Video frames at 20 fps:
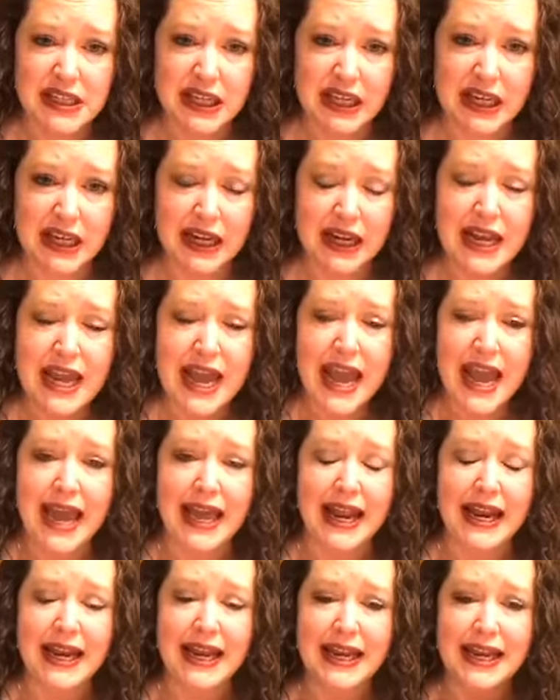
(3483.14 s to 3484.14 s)
get,
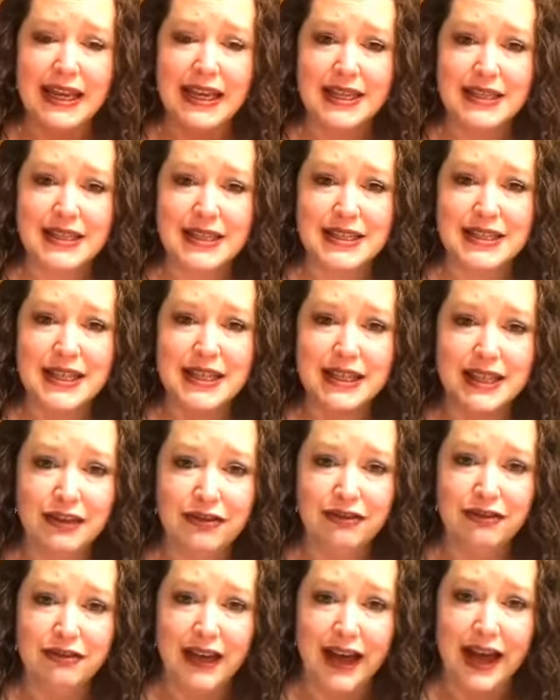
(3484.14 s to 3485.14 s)
and it
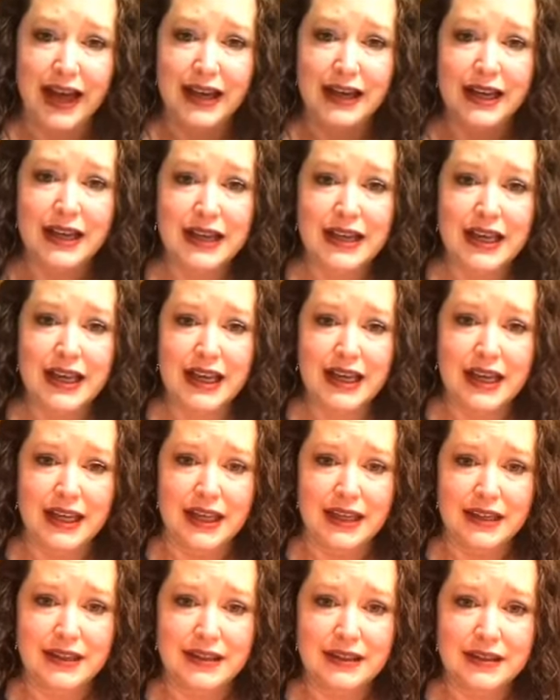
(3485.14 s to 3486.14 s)
signified
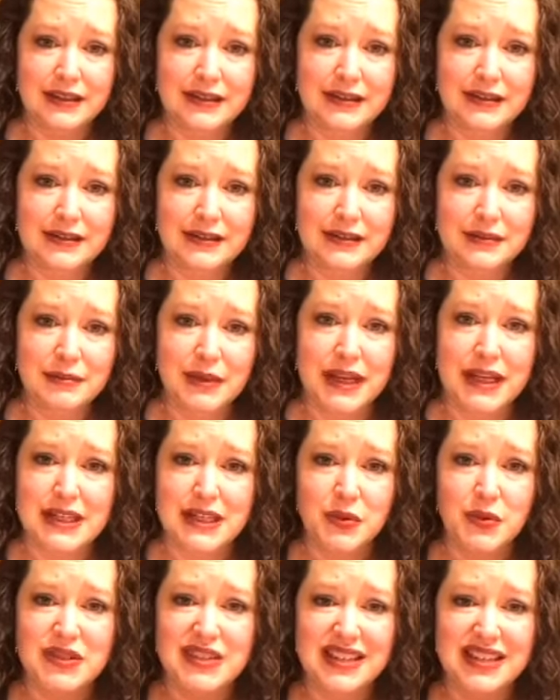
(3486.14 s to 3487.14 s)
Gideon because
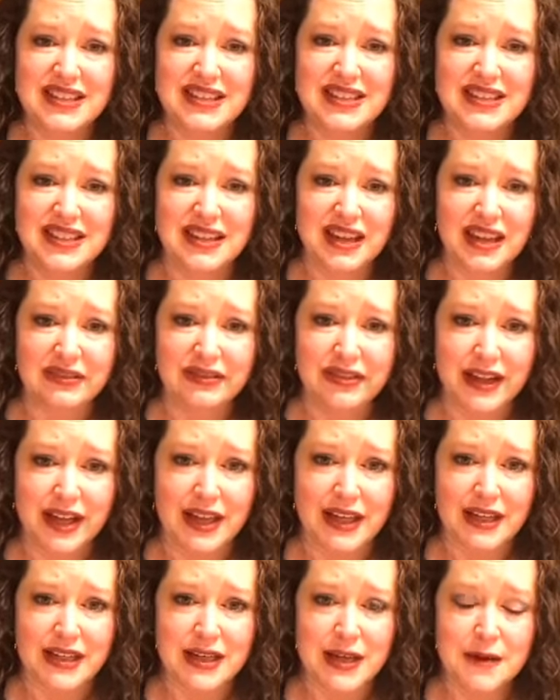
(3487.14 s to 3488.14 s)
it was
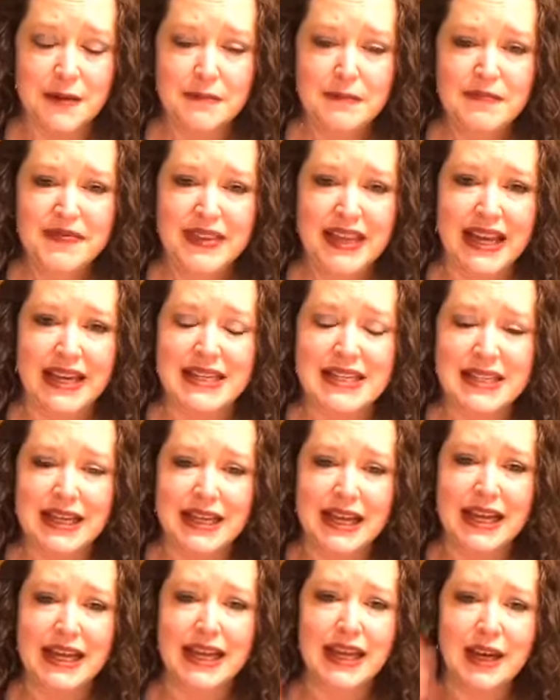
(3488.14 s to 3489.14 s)
insignificant. And it said
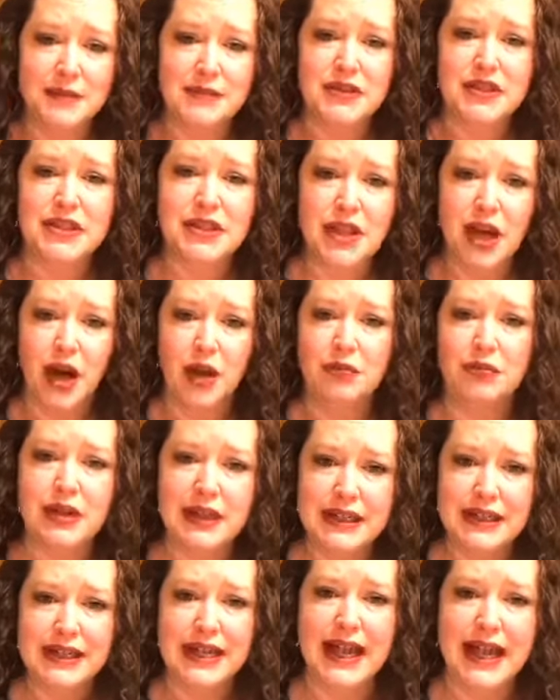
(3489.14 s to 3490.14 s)
he comes
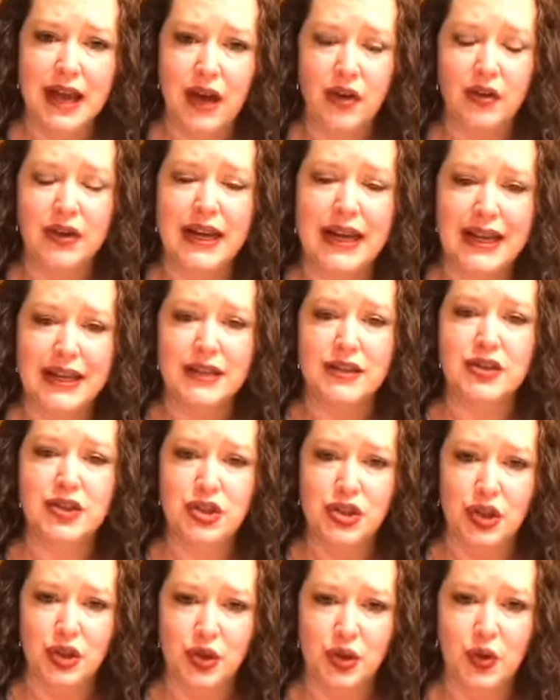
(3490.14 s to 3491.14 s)
tumbling down
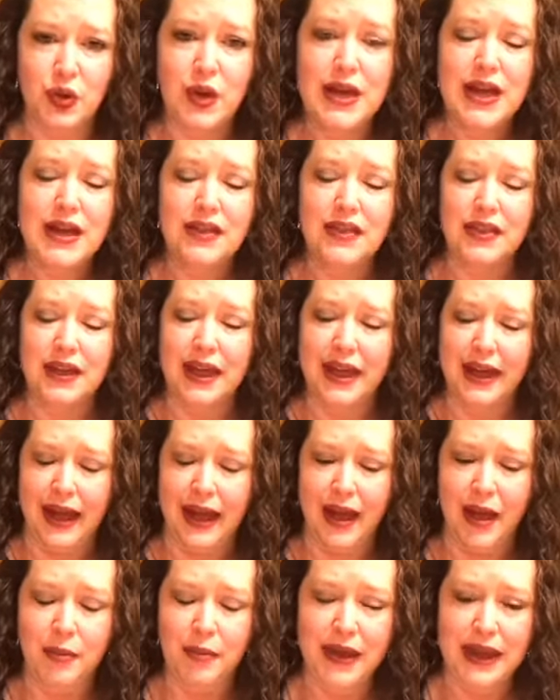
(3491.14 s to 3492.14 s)
into the
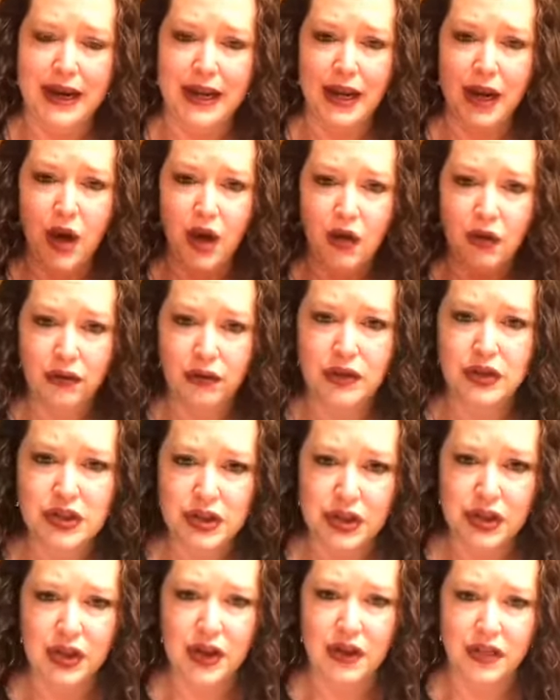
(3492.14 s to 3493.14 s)
camp and it
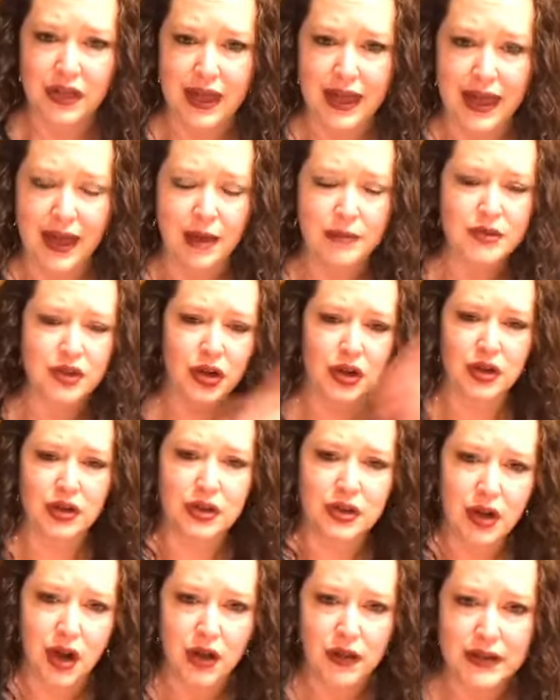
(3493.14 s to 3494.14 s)
overtook the camp,
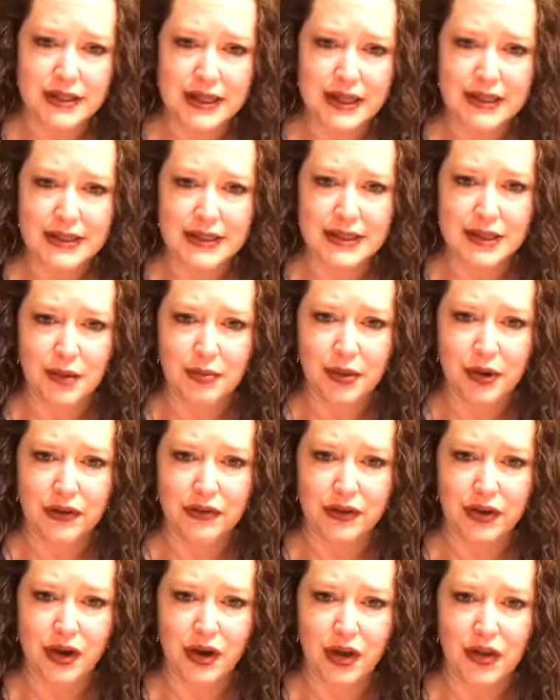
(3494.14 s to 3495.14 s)
turned all the tents up
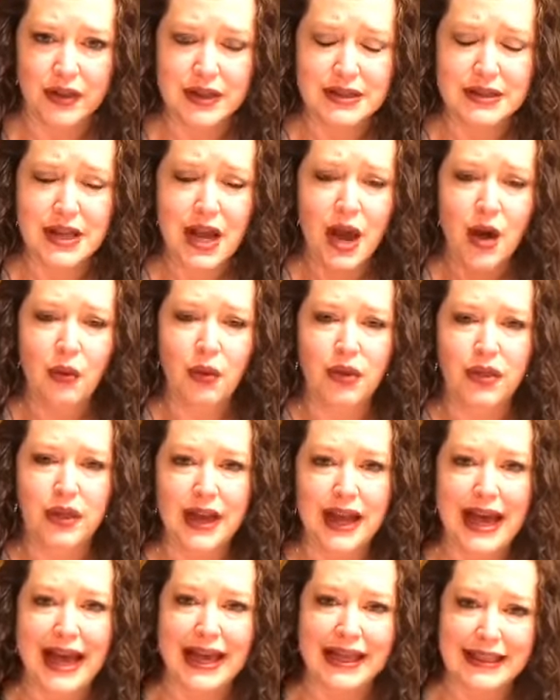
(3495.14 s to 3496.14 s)
over and all this. Well, the
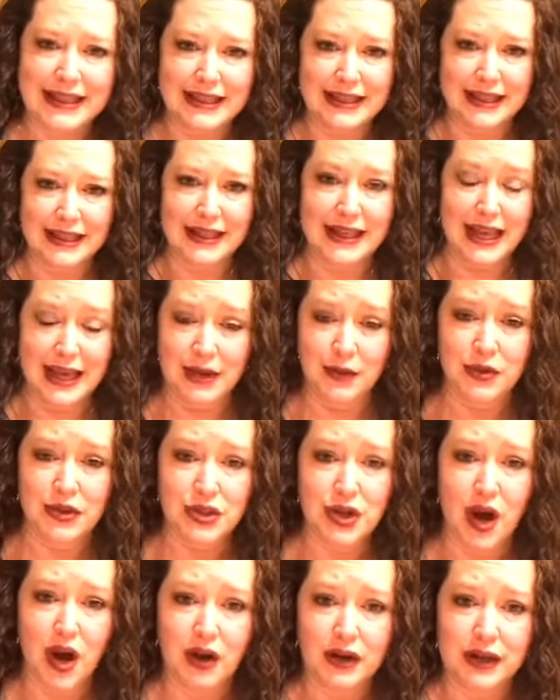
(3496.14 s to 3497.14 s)
guy that the, he was
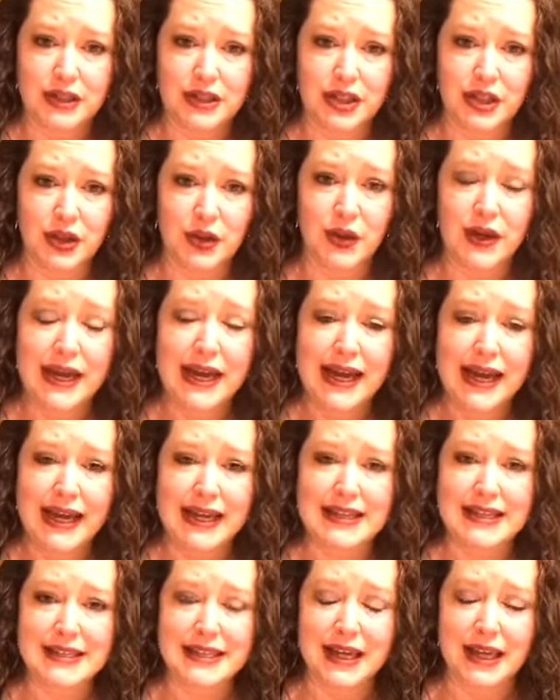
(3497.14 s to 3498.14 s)
talking to,
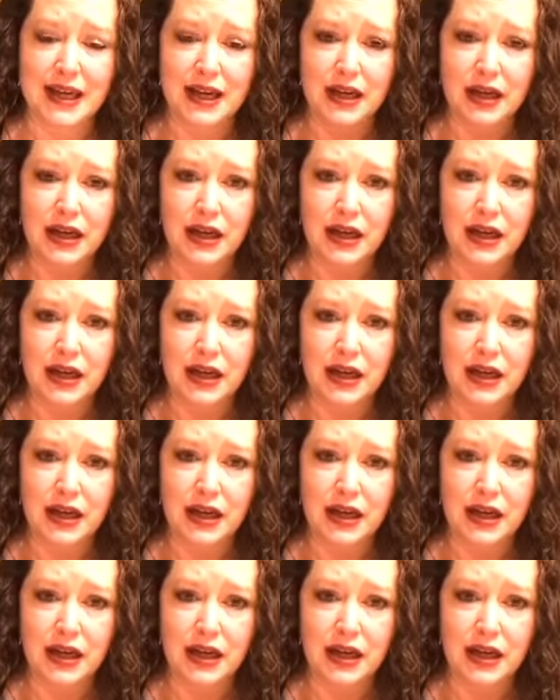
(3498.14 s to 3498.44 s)
he said,